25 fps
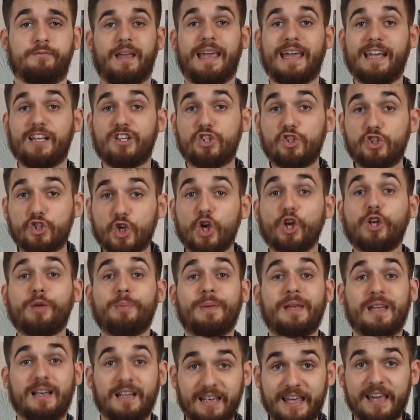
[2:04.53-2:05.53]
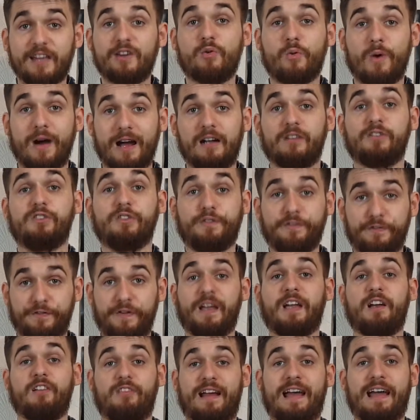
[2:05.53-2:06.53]
It took me a little while to
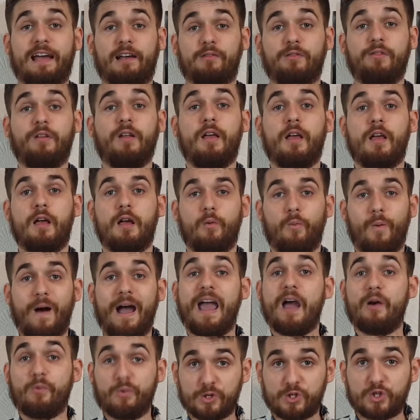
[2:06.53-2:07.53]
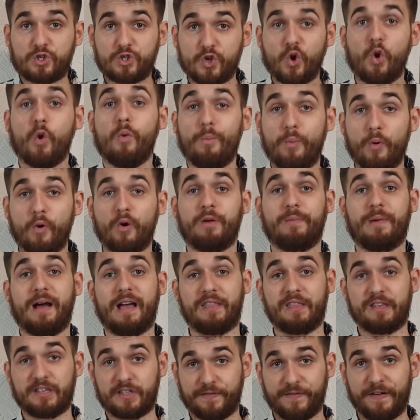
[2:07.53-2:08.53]
figure out why I was so bored by
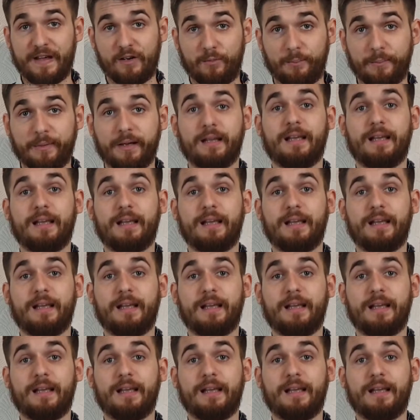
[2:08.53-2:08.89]
this film.